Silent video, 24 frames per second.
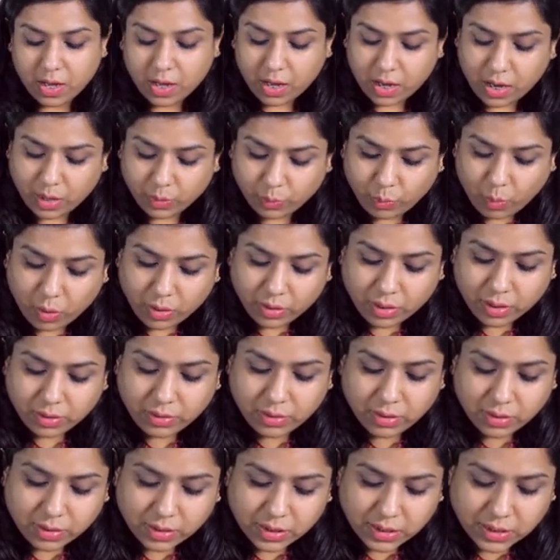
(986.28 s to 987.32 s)
And what are
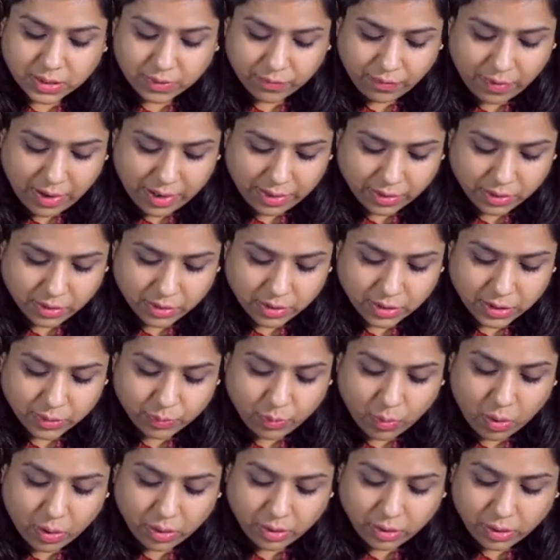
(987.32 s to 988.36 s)
the risk factors
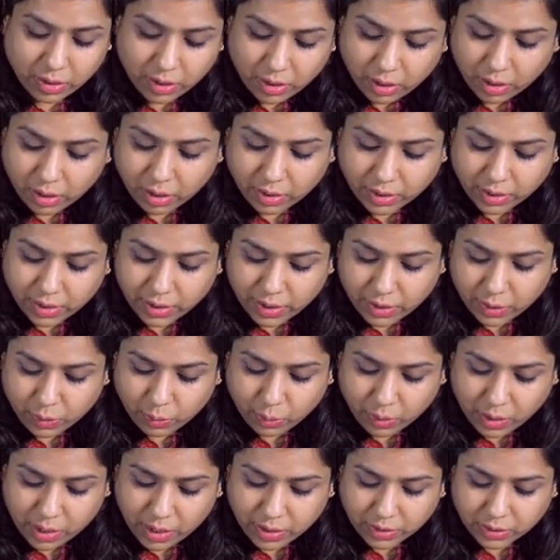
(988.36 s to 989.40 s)
for
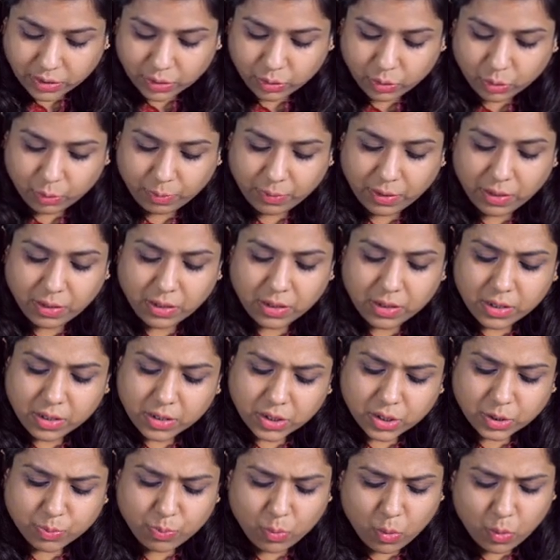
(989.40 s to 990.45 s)
adenocarcinoma?
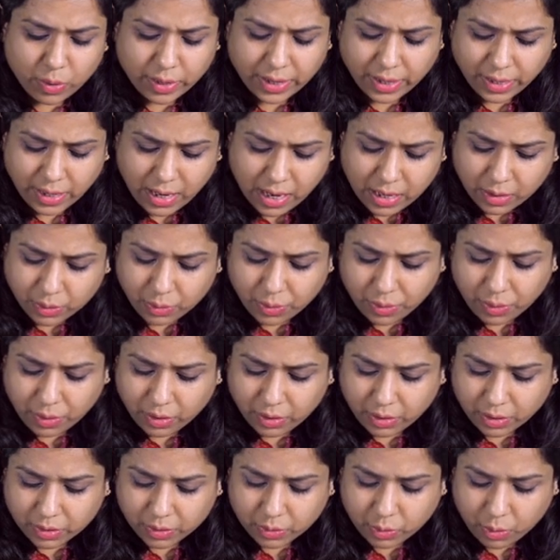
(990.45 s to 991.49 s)
Smoking,
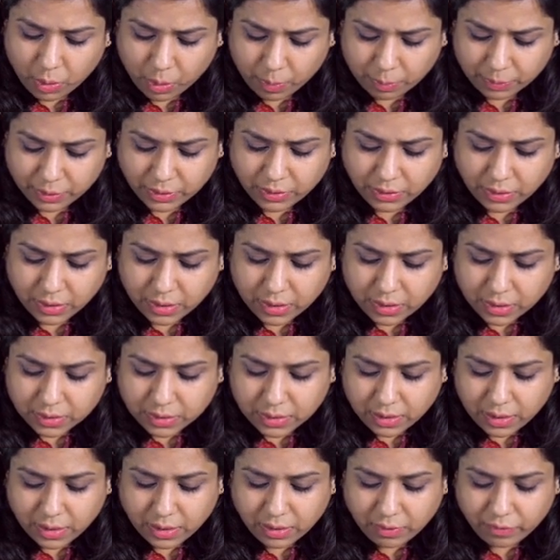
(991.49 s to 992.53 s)
alcohol are common.
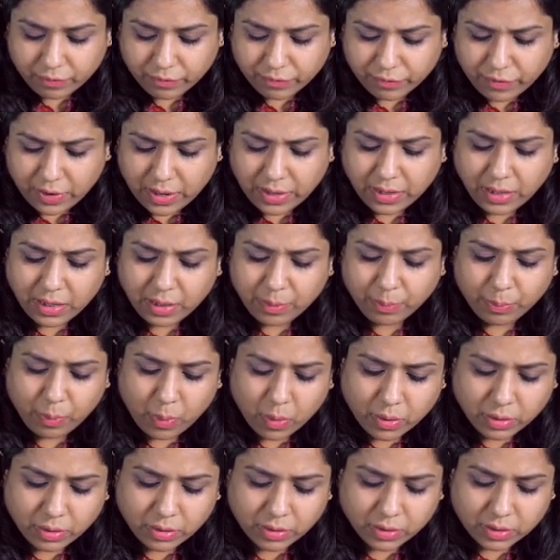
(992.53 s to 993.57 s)
Then very
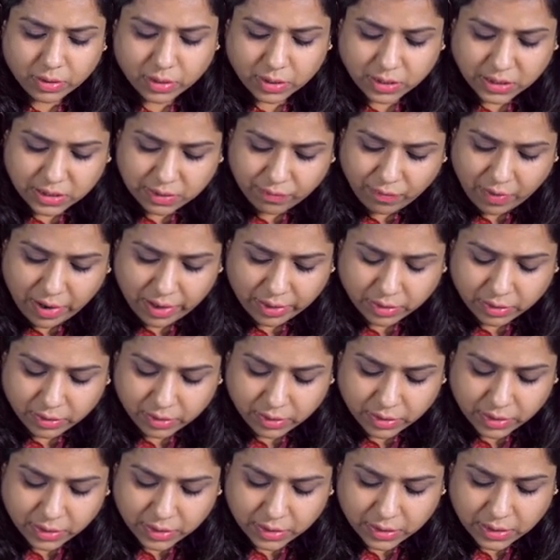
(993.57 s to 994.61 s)
important risk factor
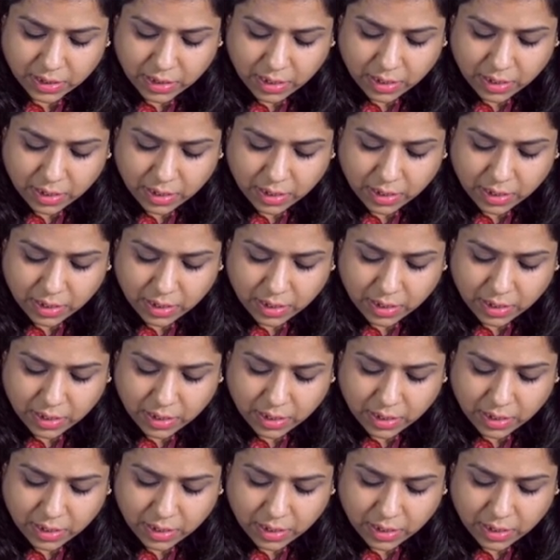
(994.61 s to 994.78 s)
is